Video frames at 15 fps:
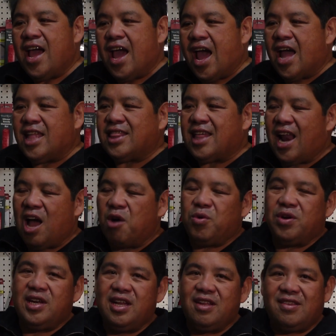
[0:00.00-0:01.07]
and that I
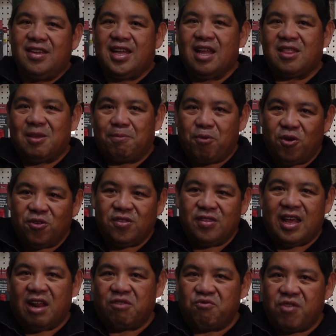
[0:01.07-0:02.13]
would need to get the person
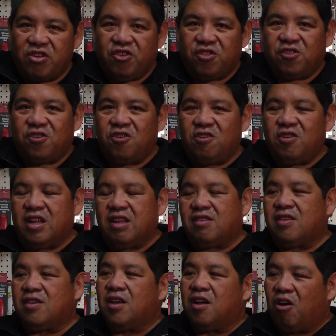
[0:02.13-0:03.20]
that had registered it